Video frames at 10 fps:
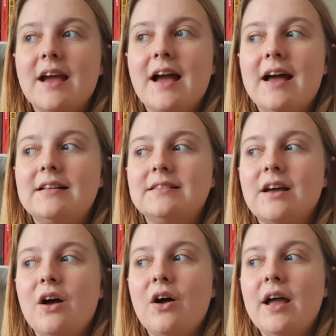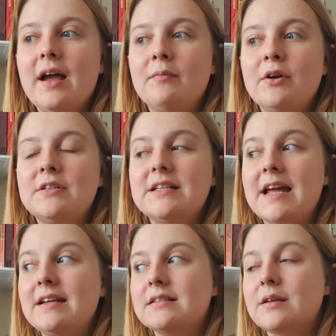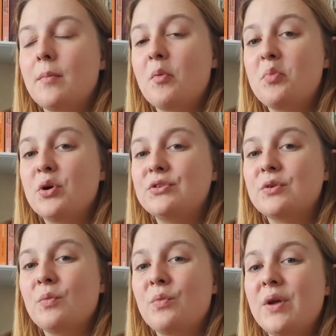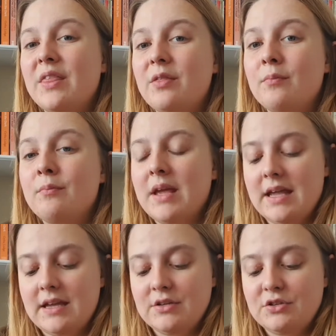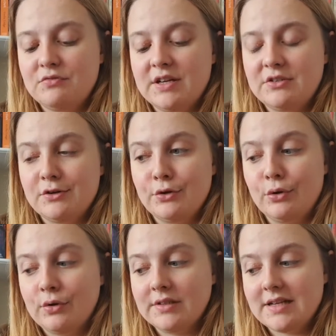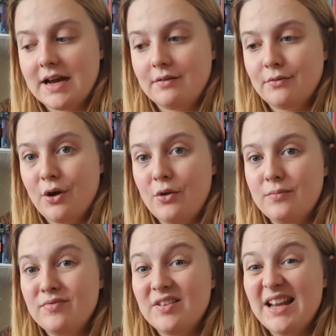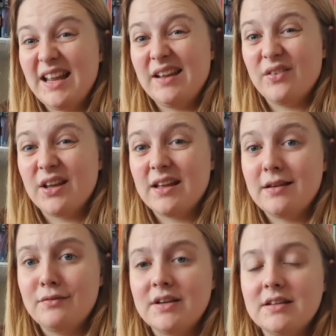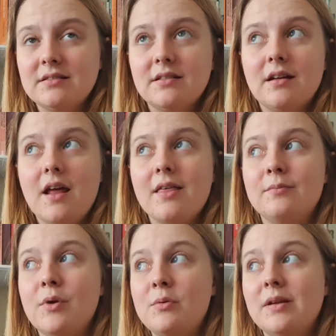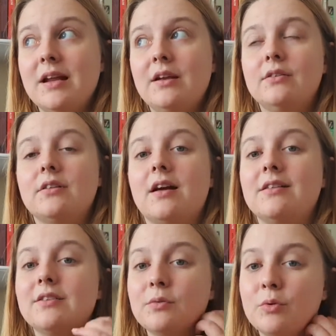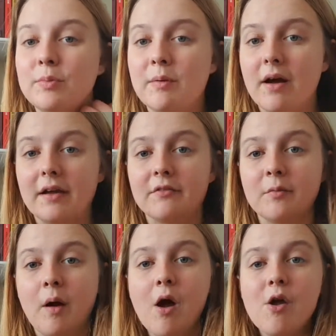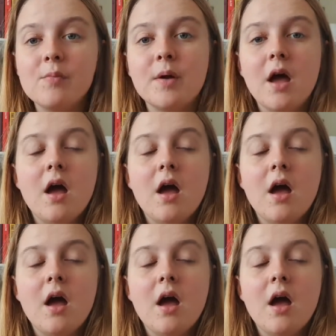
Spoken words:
And I am going to take some books with me to read during lockdown, hopefully, if I get any reading done. At the moment, it looks like I still will be working from home.